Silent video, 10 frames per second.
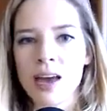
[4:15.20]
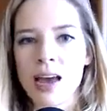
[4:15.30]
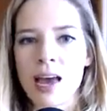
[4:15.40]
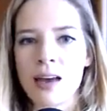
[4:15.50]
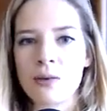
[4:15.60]

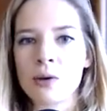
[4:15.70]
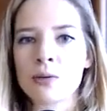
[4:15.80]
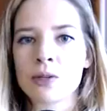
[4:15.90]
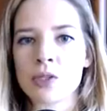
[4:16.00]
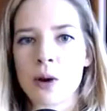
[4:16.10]
And we
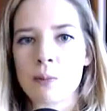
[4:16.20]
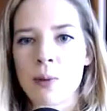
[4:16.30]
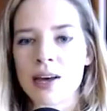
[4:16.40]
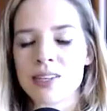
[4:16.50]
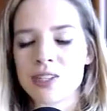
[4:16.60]
will do our
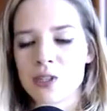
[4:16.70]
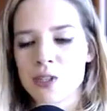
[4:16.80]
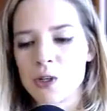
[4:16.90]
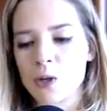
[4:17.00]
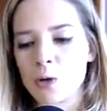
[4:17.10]
best
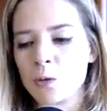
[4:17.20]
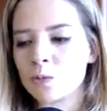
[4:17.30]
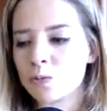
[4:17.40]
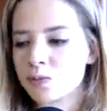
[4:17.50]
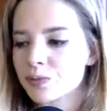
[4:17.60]
to
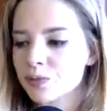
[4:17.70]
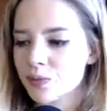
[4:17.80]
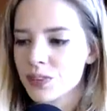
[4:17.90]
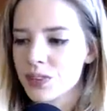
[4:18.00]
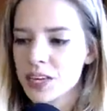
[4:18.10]

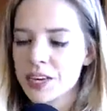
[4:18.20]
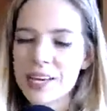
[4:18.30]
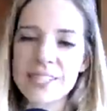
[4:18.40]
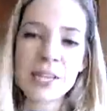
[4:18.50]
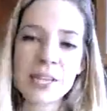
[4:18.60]

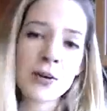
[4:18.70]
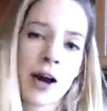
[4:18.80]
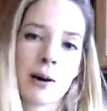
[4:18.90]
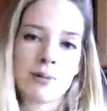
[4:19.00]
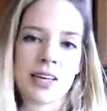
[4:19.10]
continue to
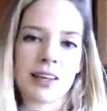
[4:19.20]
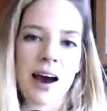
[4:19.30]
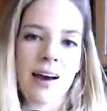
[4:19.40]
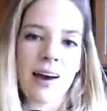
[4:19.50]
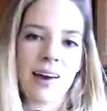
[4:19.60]
update
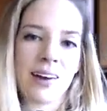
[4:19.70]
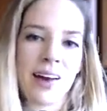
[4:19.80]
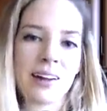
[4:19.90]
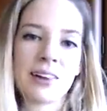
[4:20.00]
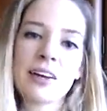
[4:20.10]
that
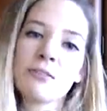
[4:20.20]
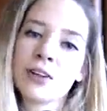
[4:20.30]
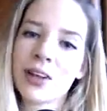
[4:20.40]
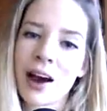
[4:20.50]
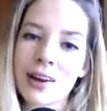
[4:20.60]
and live with
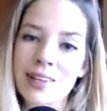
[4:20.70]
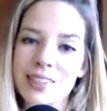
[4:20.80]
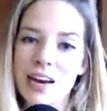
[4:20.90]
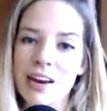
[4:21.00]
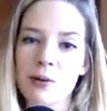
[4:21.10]
kindness
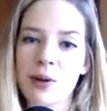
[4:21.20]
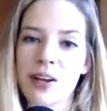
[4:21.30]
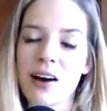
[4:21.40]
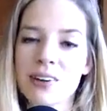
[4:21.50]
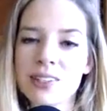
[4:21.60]
to
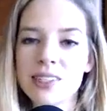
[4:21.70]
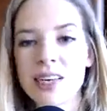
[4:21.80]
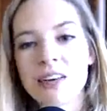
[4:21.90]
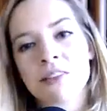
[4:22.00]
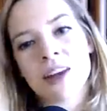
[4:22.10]
everybody else,
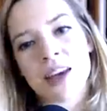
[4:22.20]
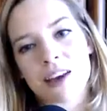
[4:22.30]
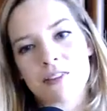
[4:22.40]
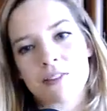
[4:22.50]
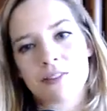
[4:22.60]
even
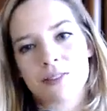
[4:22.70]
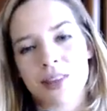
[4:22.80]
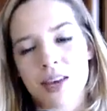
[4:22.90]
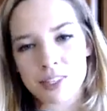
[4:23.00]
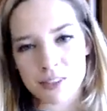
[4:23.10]
if
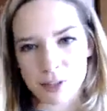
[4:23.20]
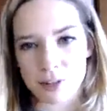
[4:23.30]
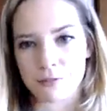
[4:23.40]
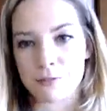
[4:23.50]
they have different